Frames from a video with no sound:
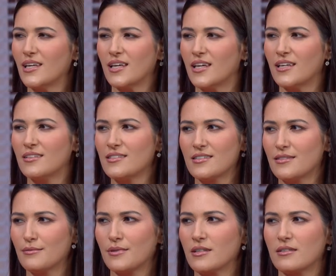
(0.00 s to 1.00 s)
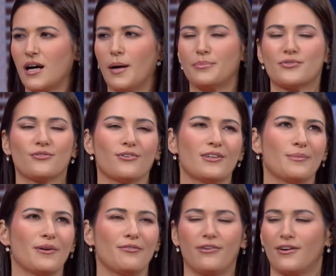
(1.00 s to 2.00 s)
cakes. Absolutely
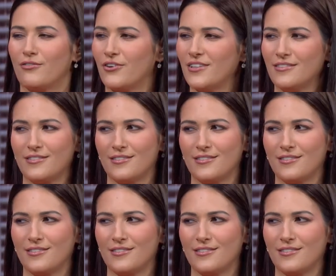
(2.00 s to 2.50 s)
my favorite.